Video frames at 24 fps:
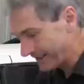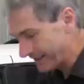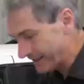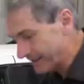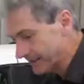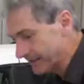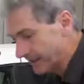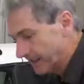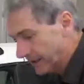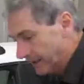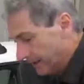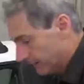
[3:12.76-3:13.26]

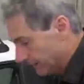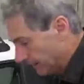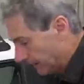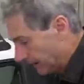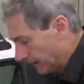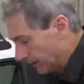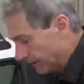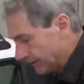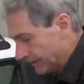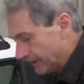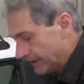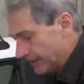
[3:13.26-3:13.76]
item off.
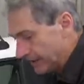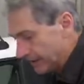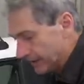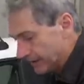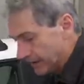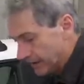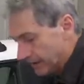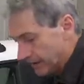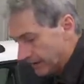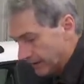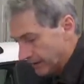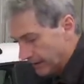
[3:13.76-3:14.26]
It
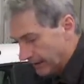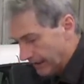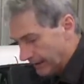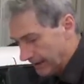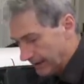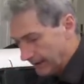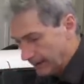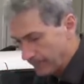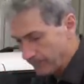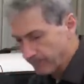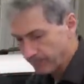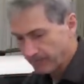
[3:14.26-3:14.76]
doesn't
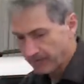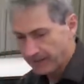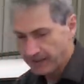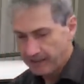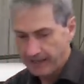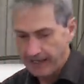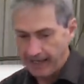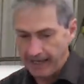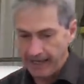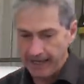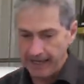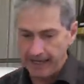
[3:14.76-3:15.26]
have to be
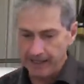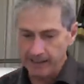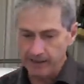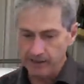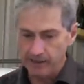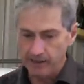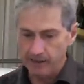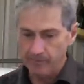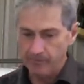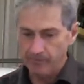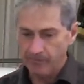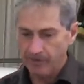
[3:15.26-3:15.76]
too
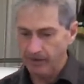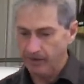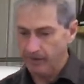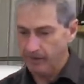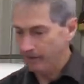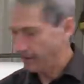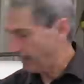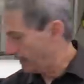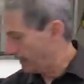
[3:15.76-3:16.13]
comprehensive.